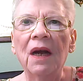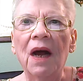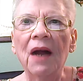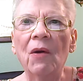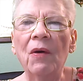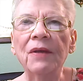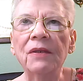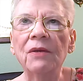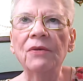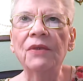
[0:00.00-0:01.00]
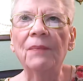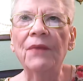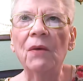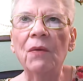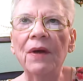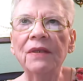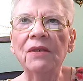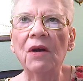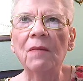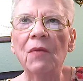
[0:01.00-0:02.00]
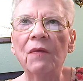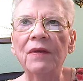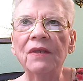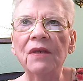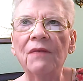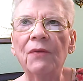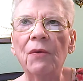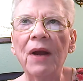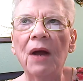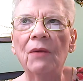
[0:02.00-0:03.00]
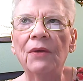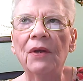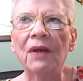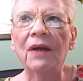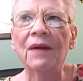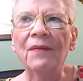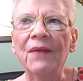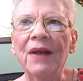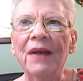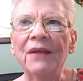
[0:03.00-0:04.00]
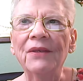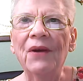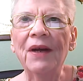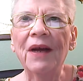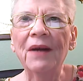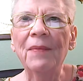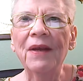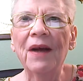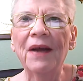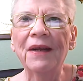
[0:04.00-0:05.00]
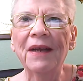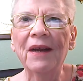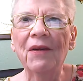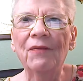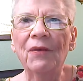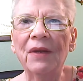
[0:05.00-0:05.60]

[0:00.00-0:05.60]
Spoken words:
I always lose something when I start moving stuff around. So I got to be kind of careful